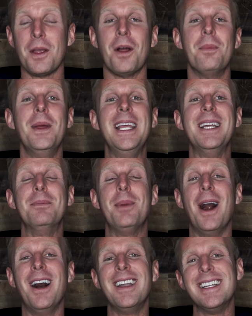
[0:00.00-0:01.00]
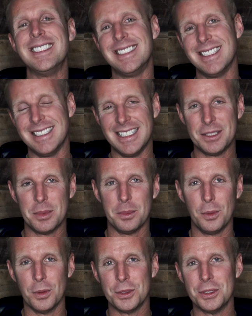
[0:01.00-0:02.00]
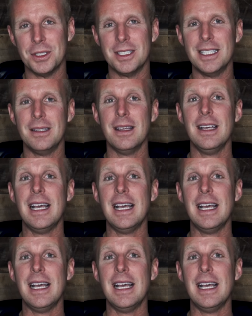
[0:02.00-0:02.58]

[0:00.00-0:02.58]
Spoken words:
are being punished disproportionately.